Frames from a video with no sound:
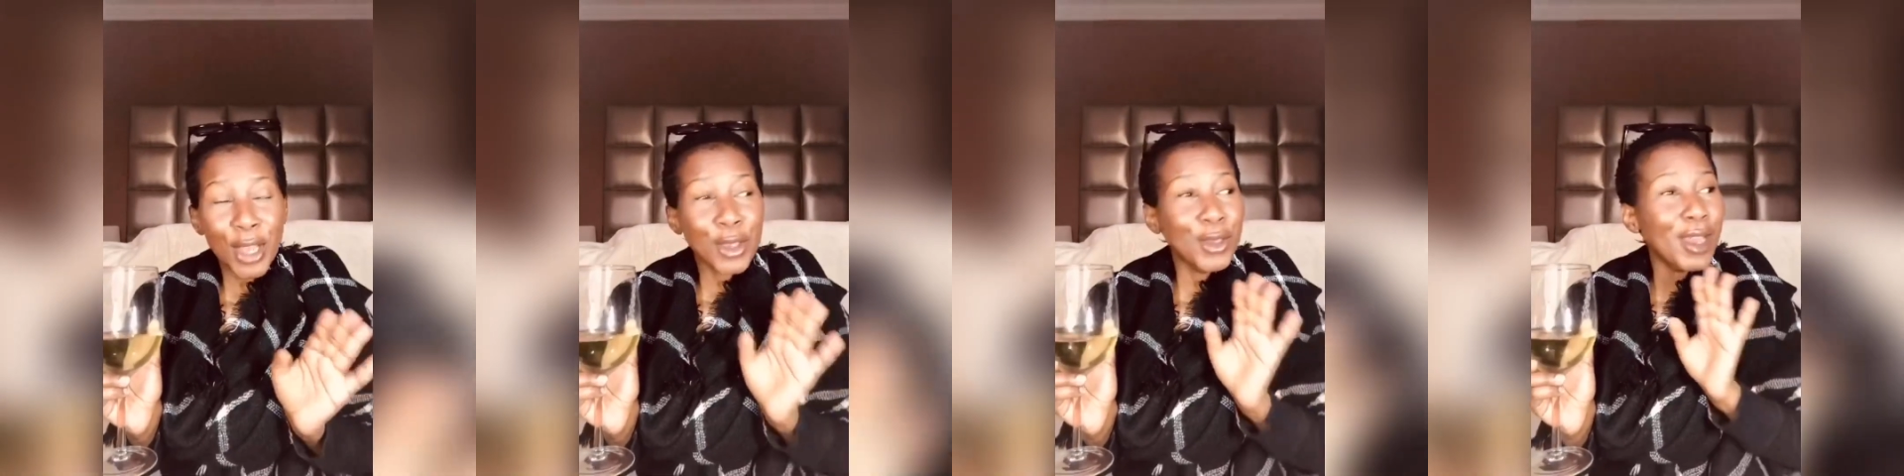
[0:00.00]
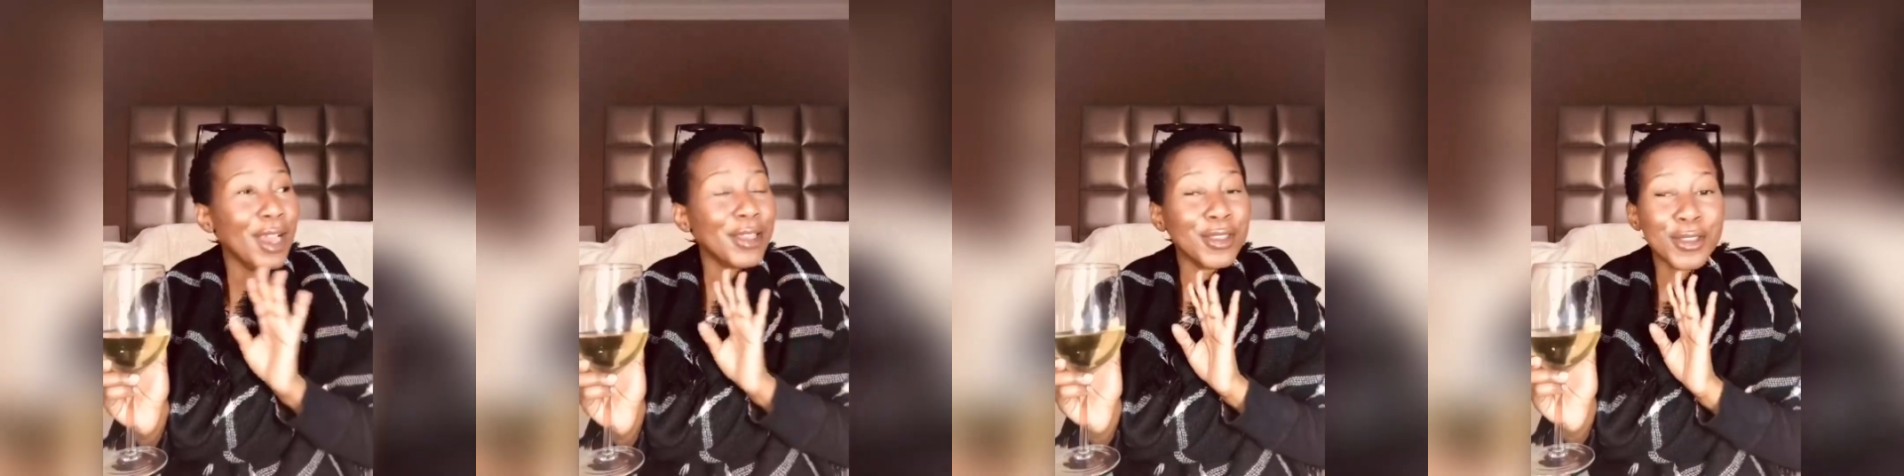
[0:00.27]
You
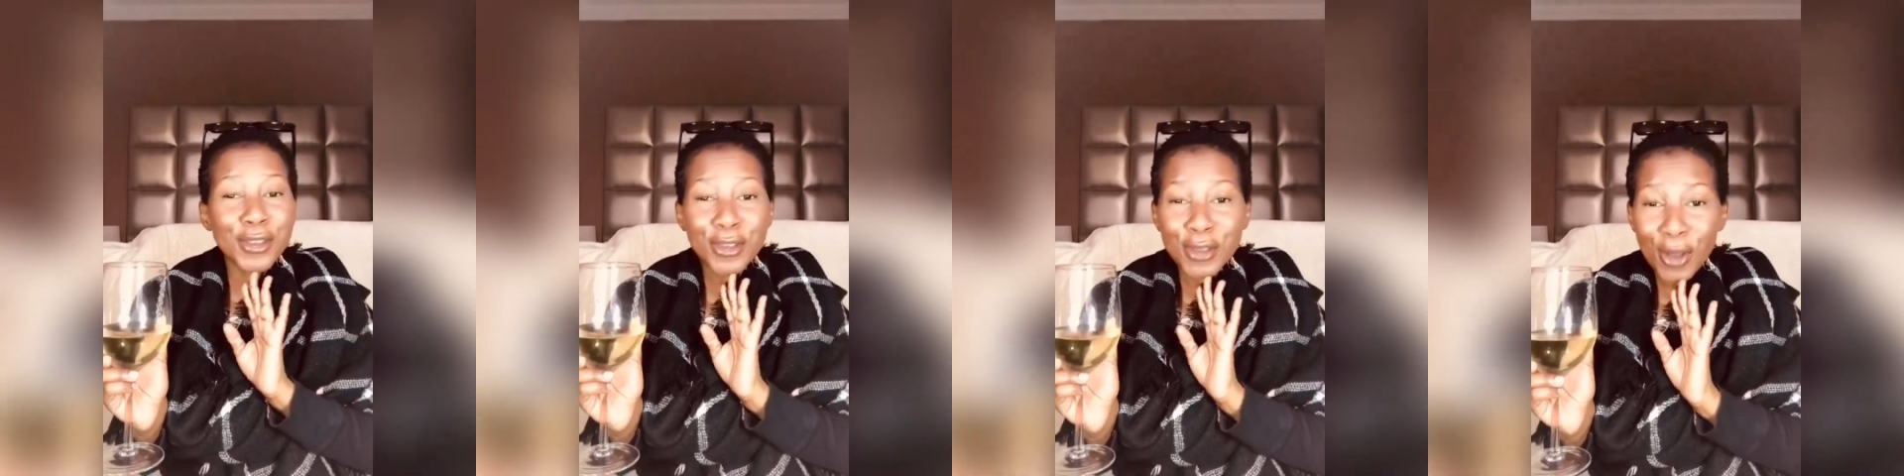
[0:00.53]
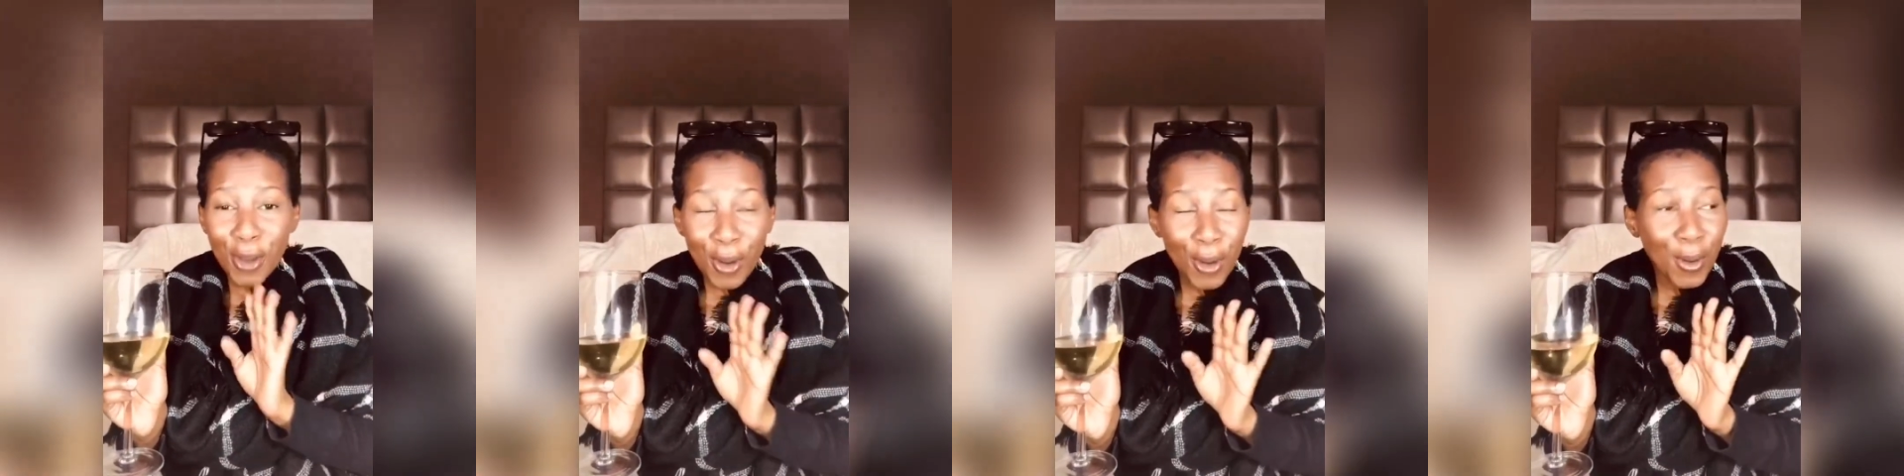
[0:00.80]
guys are
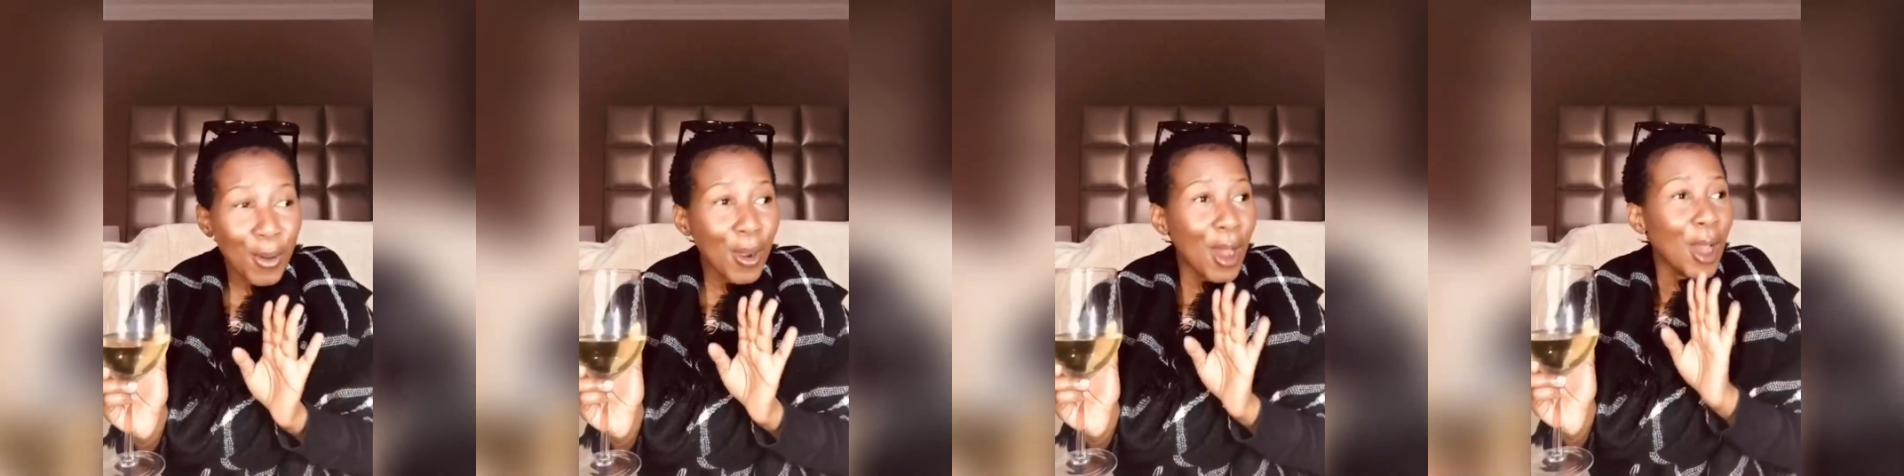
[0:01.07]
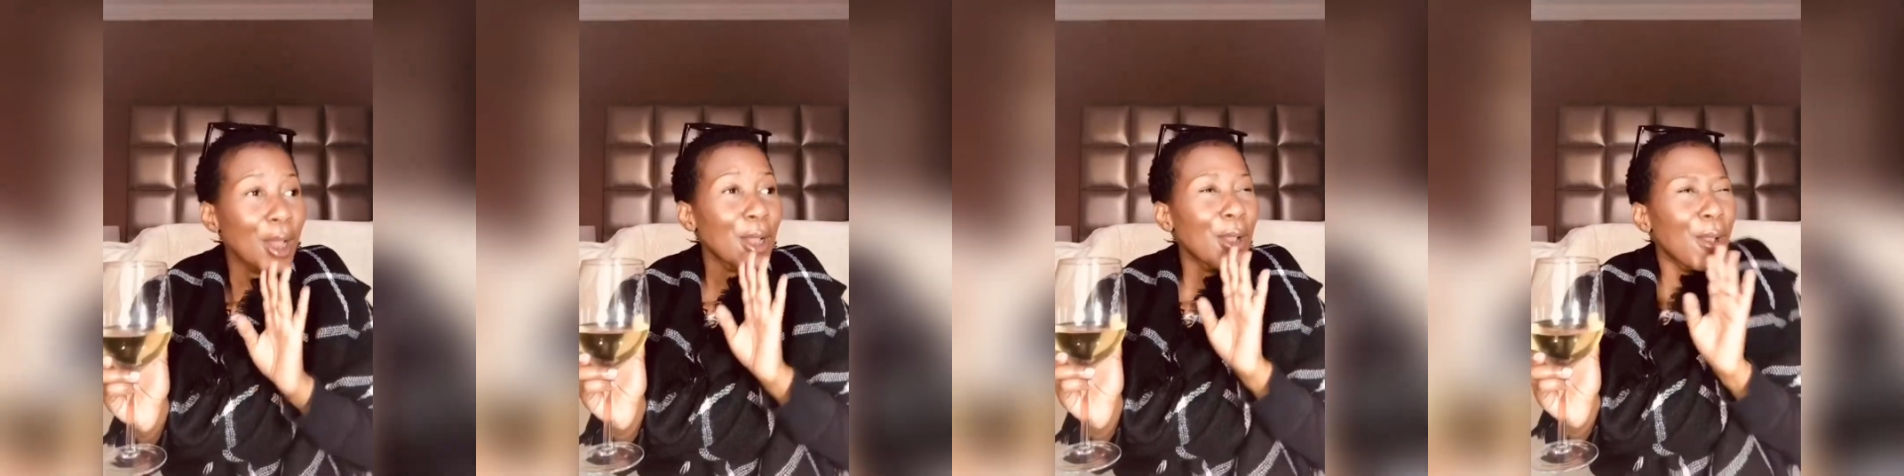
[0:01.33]
so
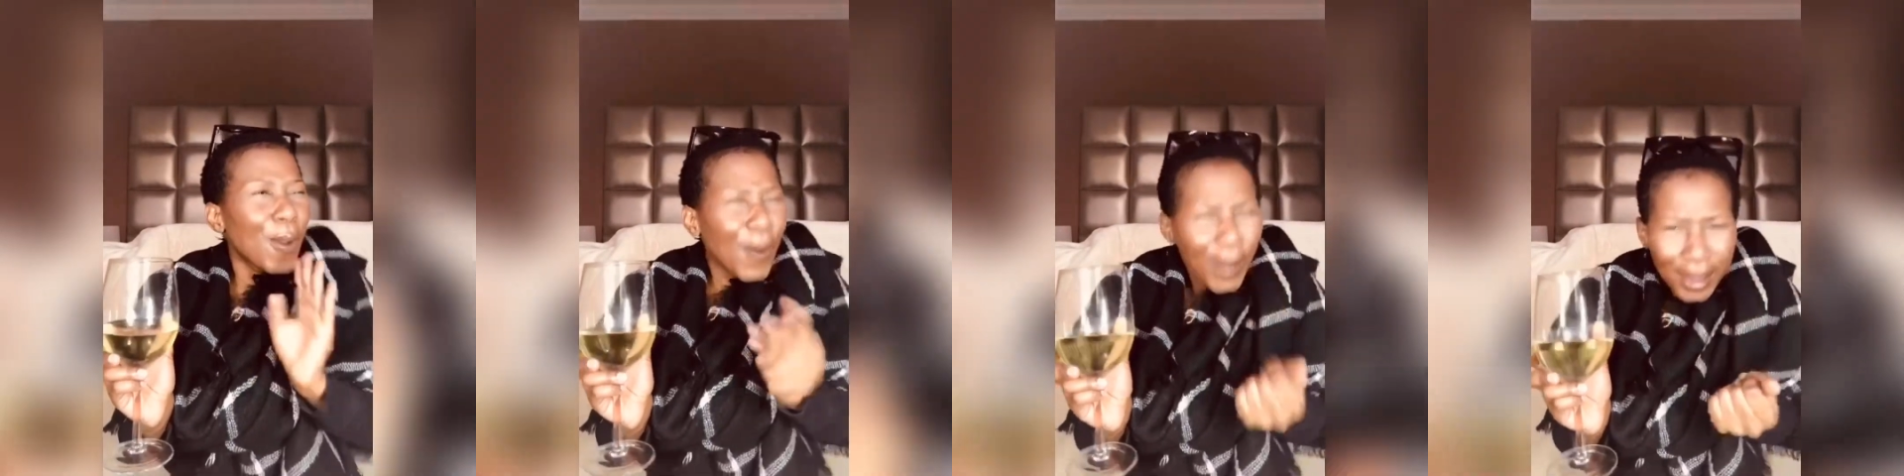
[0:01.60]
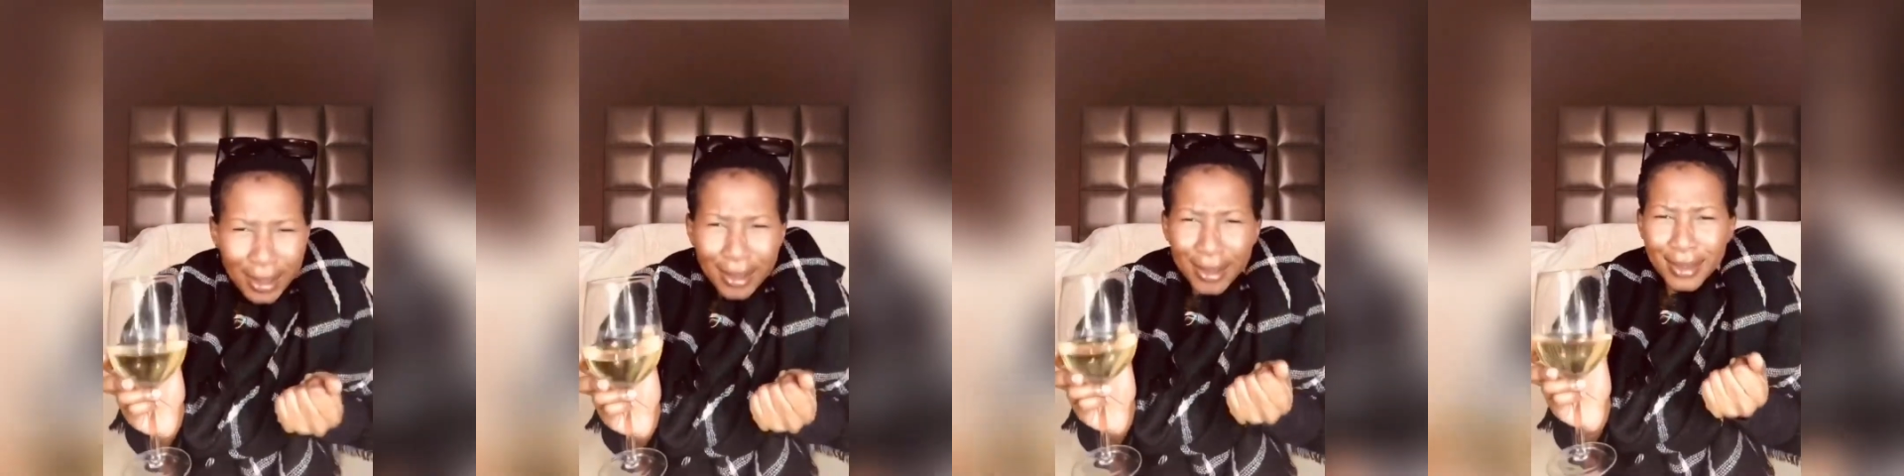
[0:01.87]

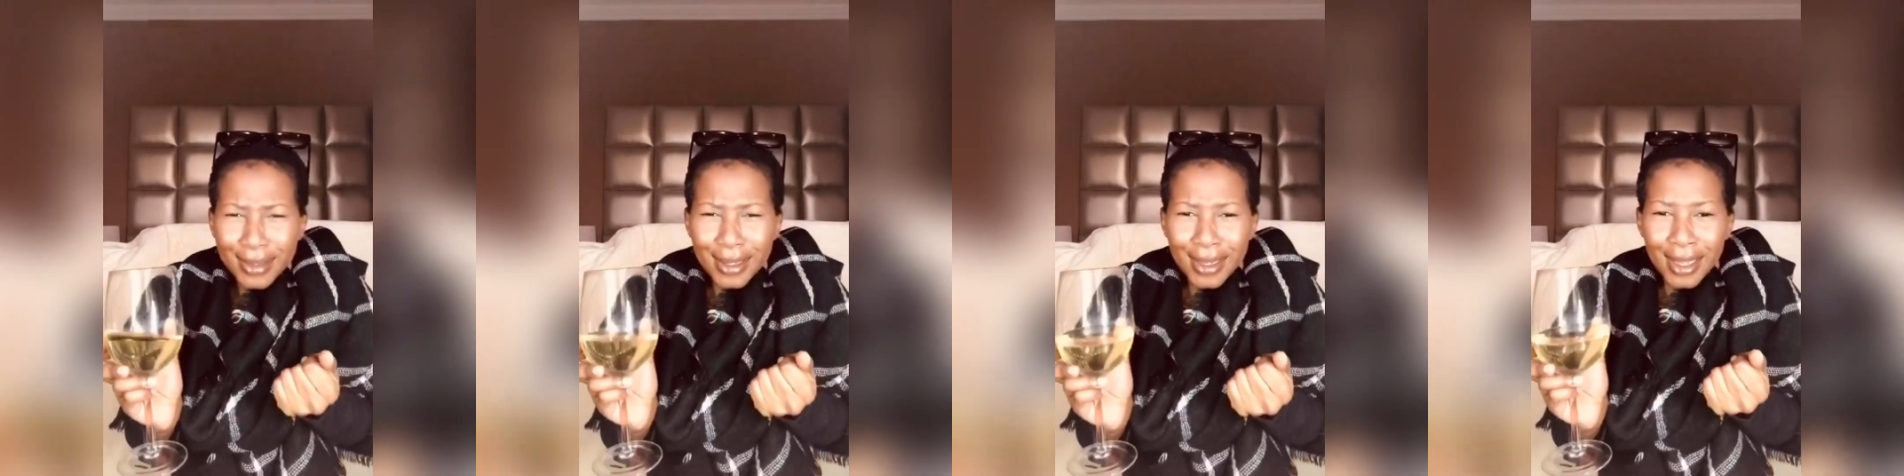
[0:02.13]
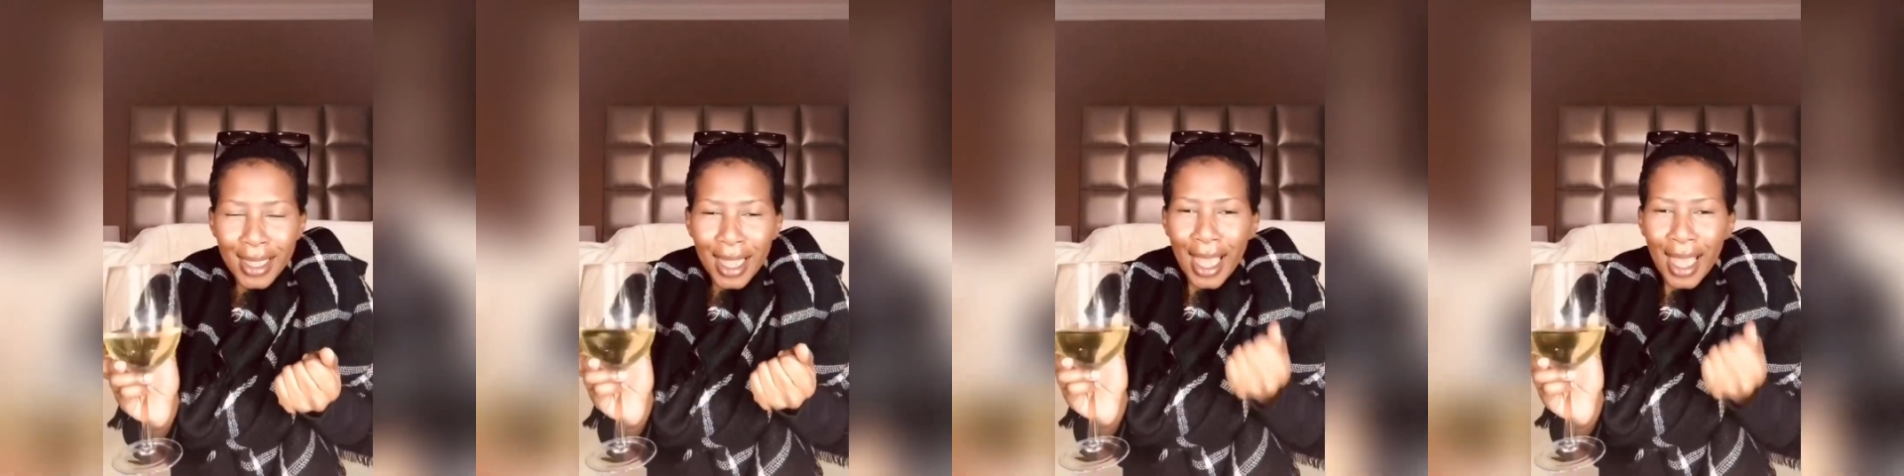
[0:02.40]
loyal.